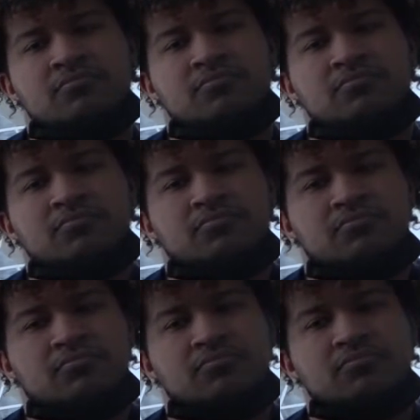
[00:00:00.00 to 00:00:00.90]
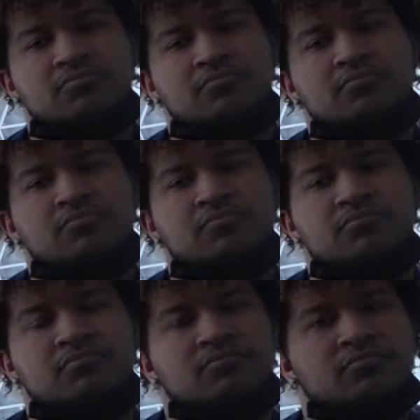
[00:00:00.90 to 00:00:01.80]

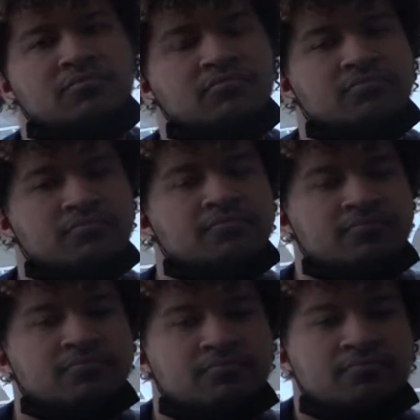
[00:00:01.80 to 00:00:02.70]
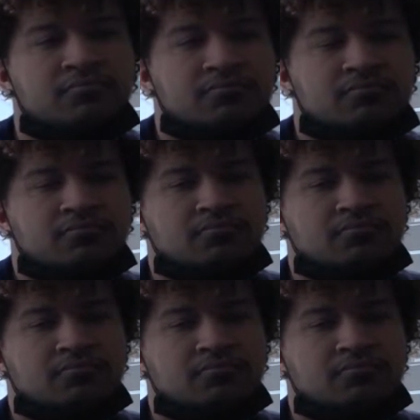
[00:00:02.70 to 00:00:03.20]
No words are spoken by the person on screen.